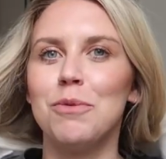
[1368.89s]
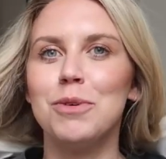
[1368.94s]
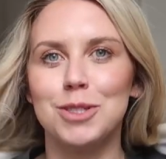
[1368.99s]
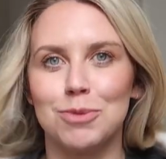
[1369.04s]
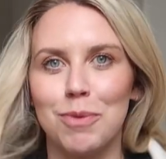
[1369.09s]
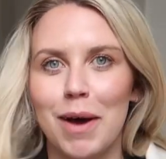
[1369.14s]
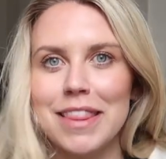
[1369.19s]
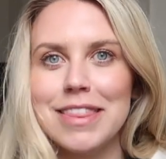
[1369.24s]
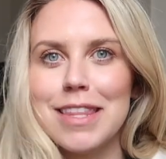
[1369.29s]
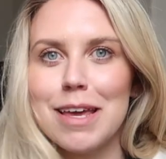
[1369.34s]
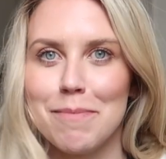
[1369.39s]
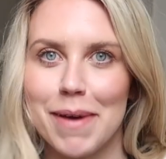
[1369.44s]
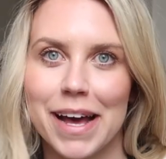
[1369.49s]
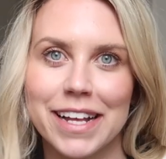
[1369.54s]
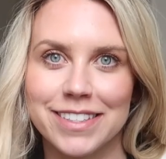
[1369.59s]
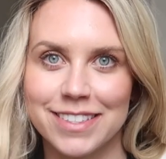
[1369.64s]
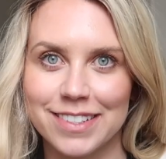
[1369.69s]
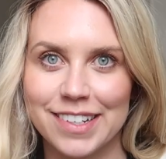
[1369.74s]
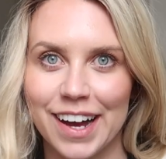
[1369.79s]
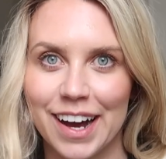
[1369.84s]
was when they
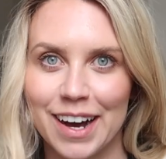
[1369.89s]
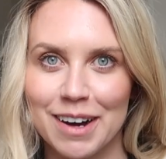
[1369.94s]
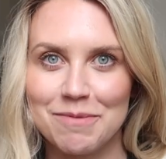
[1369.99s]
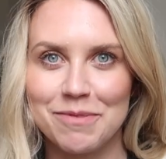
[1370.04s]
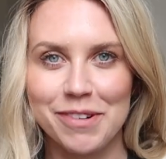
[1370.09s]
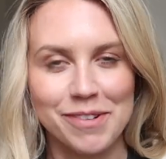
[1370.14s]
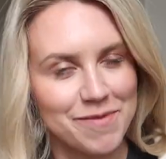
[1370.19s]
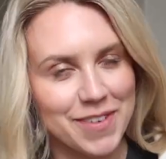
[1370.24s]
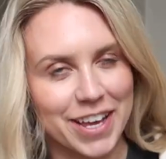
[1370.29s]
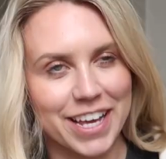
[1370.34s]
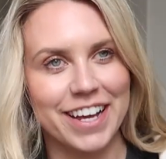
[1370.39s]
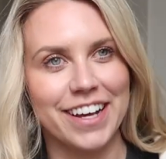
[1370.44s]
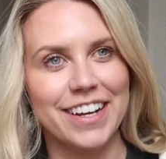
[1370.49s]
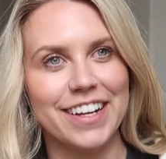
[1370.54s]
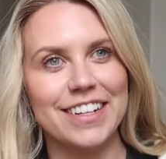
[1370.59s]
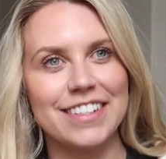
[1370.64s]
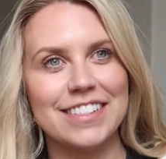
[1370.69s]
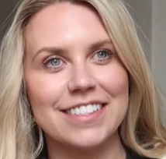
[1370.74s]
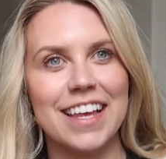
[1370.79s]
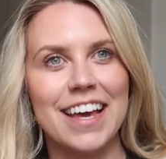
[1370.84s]
messed up
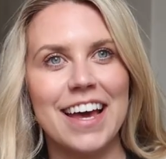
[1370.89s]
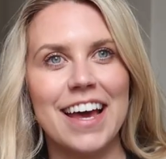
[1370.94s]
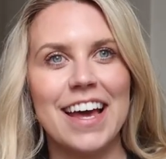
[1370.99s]
because